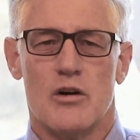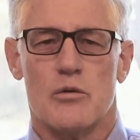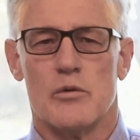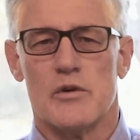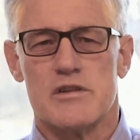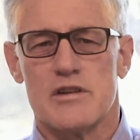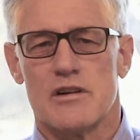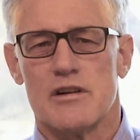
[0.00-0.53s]

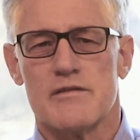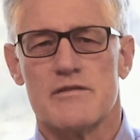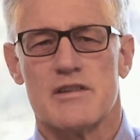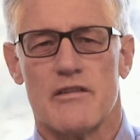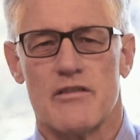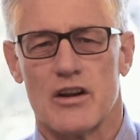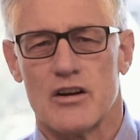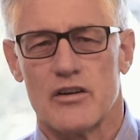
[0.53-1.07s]
Reserves
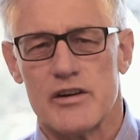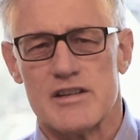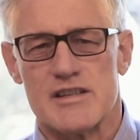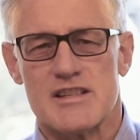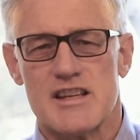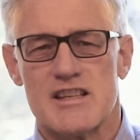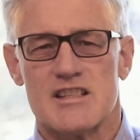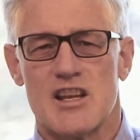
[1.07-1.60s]
have
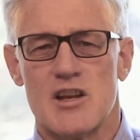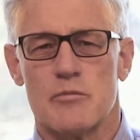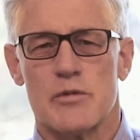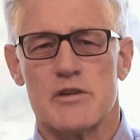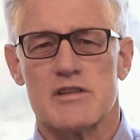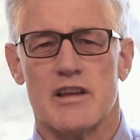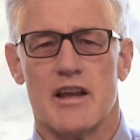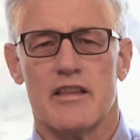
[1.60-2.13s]
increased
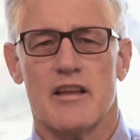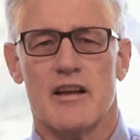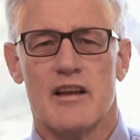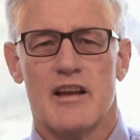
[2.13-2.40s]
16%,